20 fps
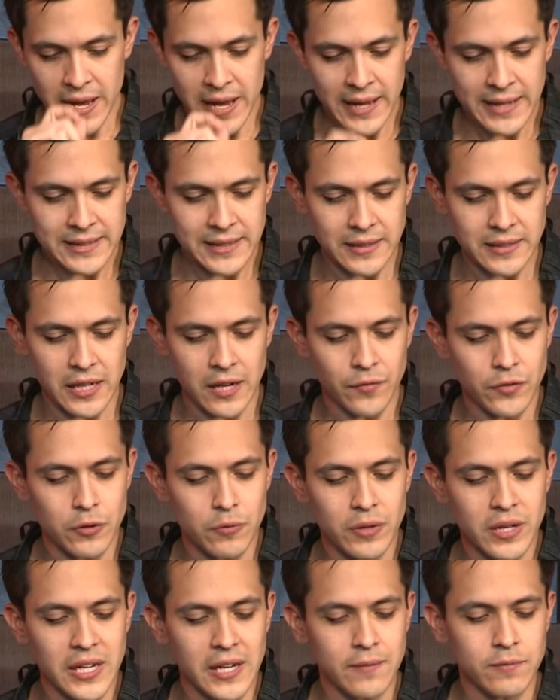It says that if you
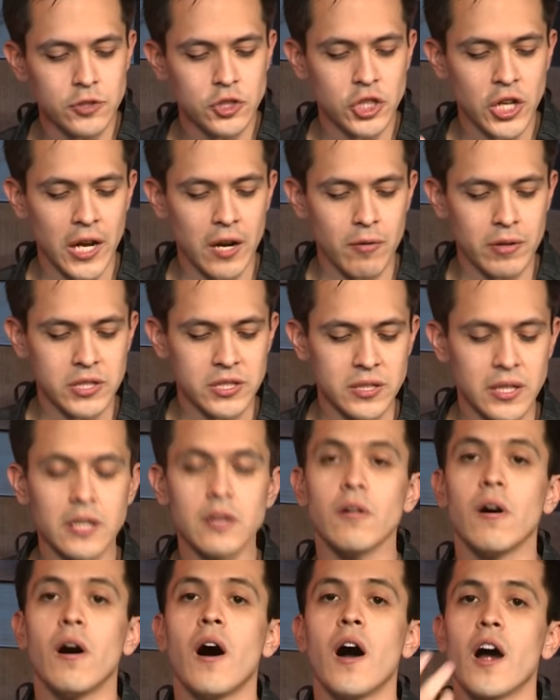give generously,
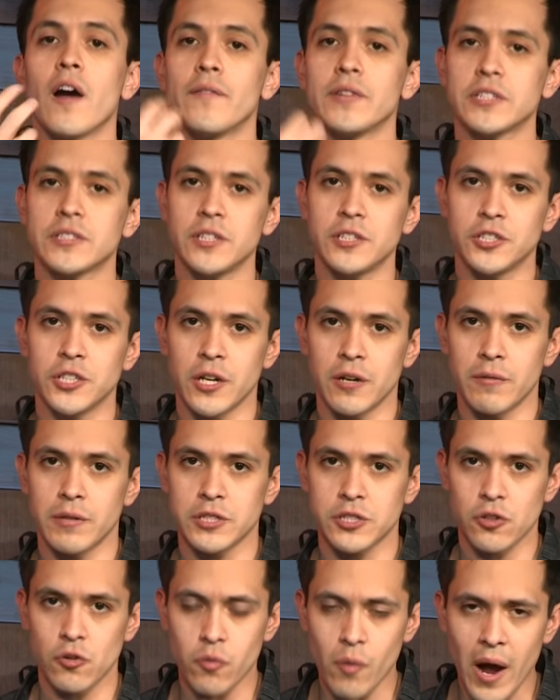you'll harvest a generous
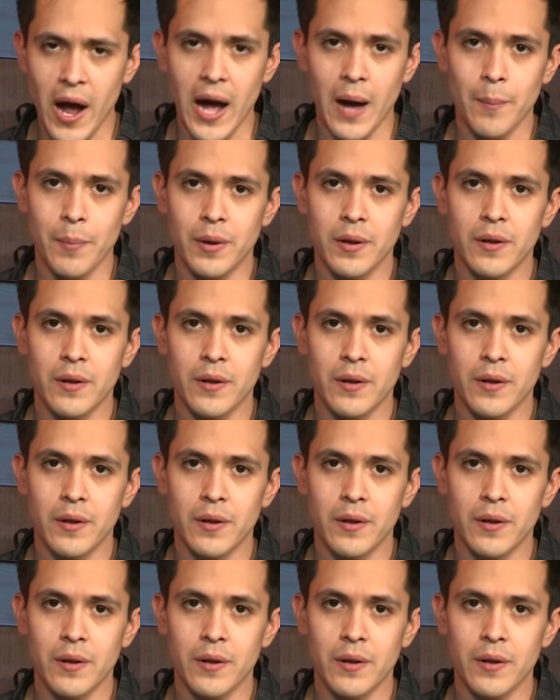crop.